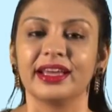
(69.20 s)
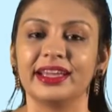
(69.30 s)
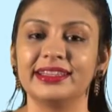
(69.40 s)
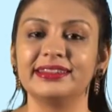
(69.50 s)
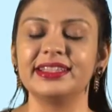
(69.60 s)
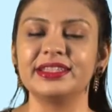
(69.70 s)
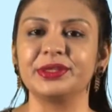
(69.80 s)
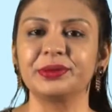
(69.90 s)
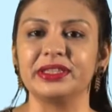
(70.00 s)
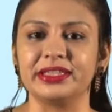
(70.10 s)
In this
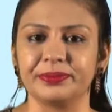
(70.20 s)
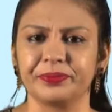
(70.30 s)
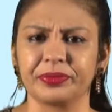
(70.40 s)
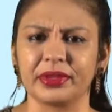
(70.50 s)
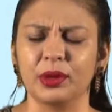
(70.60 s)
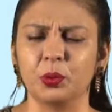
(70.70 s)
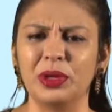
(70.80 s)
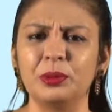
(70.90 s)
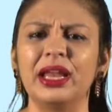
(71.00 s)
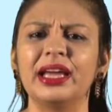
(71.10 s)
unit,
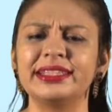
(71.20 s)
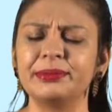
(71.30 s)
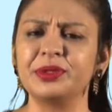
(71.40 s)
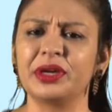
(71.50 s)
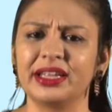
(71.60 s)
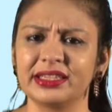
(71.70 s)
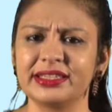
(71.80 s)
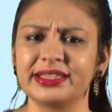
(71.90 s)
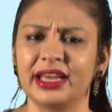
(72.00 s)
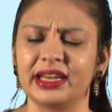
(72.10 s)
we will attempt to
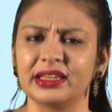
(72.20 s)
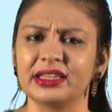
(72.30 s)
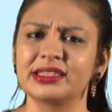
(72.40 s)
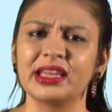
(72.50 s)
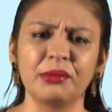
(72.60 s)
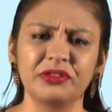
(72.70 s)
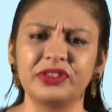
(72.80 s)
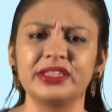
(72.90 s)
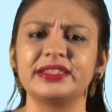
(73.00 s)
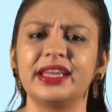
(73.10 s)
understand some of
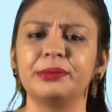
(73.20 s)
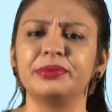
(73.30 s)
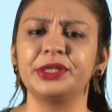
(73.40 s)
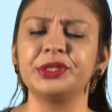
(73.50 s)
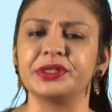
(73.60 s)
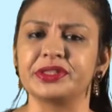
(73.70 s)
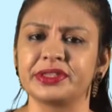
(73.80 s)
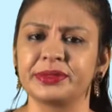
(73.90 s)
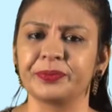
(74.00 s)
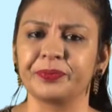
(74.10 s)
these
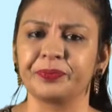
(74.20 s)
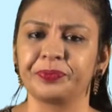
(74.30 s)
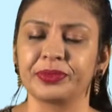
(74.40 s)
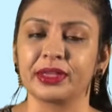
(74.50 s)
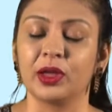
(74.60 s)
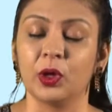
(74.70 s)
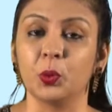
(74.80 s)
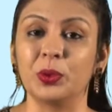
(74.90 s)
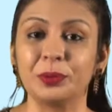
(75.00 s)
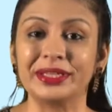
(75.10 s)
deliberations.
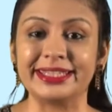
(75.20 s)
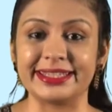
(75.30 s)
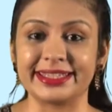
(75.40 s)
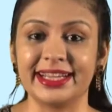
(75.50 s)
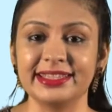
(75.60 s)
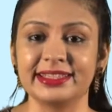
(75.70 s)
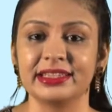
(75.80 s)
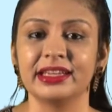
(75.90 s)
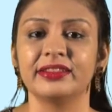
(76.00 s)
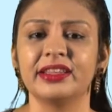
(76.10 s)
We will discuss
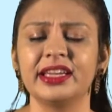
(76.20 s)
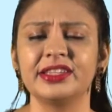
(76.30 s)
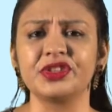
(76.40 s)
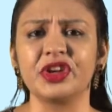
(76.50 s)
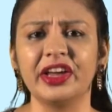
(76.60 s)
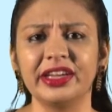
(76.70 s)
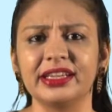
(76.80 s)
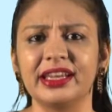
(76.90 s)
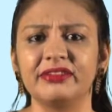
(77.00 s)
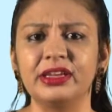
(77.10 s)
the
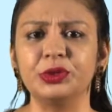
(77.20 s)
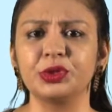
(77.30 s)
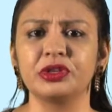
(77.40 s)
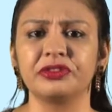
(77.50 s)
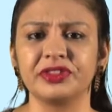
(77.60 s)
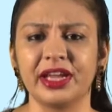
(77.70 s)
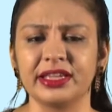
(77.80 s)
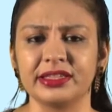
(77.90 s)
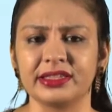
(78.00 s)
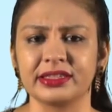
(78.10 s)
historical evolution of
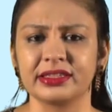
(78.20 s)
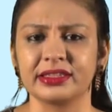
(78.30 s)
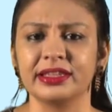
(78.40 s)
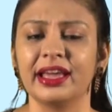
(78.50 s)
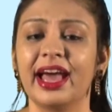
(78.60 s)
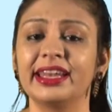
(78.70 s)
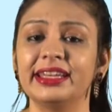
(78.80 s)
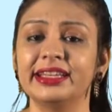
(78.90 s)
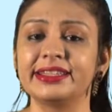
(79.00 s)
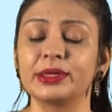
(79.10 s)
ties and
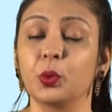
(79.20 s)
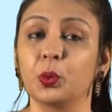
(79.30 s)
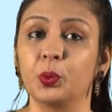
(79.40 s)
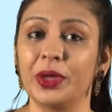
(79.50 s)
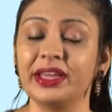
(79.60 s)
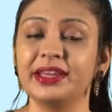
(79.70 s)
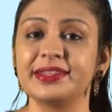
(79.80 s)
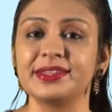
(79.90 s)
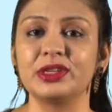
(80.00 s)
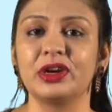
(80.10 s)
list
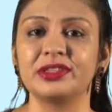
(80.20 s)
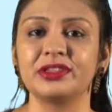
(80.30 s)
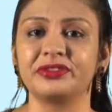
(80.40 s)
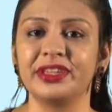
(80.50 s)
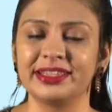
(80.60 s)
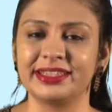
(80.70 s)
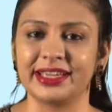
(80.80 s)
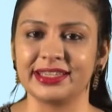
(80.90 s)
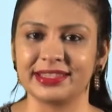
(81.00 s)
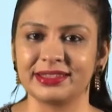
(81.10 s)
various knots of
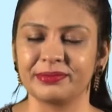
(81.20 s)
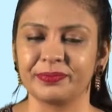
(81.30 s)
neckties.